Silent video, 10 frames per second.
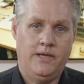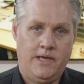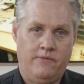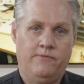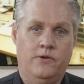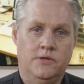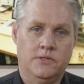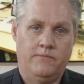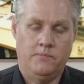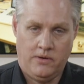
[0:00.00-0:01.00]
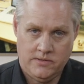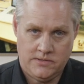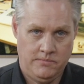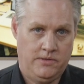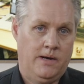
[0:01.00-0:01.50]
EF version of the Pocket
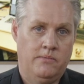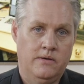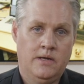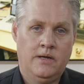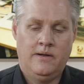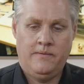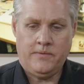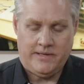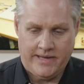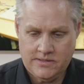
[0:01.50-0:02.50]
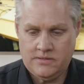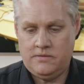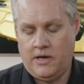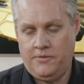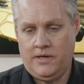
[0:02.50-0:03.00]
Cinema Camera. And that's,
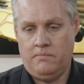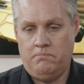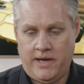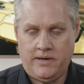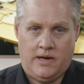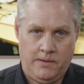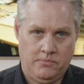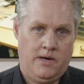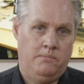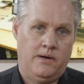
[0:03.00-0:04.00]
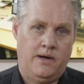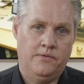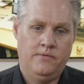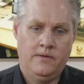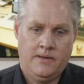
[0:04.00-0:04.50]
I think, a better upgrade
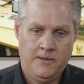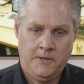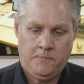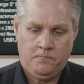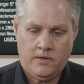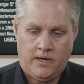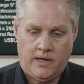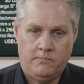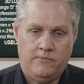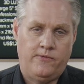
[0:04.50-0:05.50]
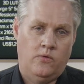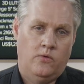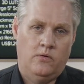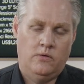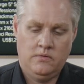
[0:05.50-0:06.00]
path
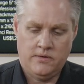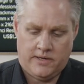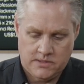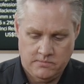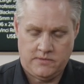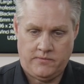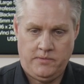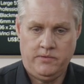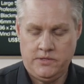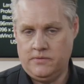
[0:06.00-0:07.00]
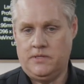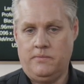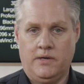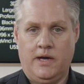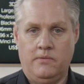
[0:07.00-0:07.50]
for customers from the original
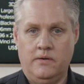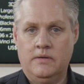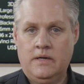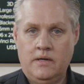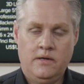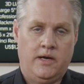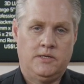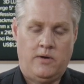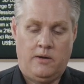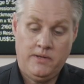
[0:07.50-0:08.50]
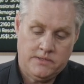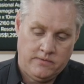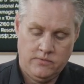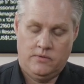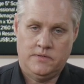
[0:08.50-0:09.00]
cinema camera as well. Plus, of
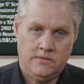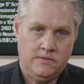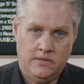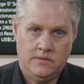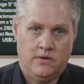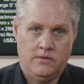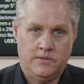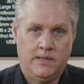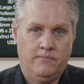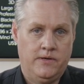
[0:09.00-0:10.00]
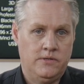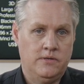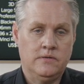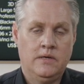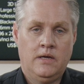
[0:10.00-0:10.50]
course, it's got all the same
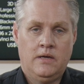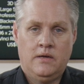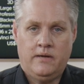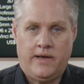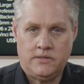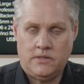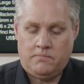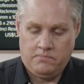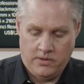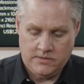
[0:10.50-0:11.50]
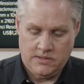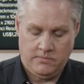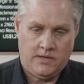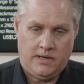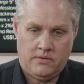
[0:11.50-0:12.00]
features as the Pocket
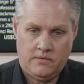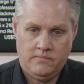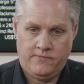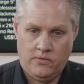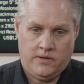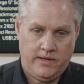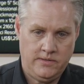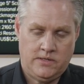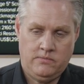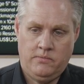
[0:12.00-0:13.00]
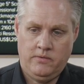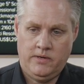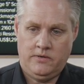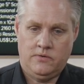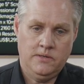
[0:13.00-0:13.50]
Cinema Camera 4K. So what we're
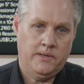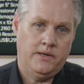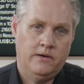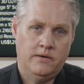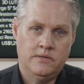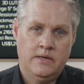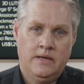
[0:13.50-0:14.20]
really talking about here is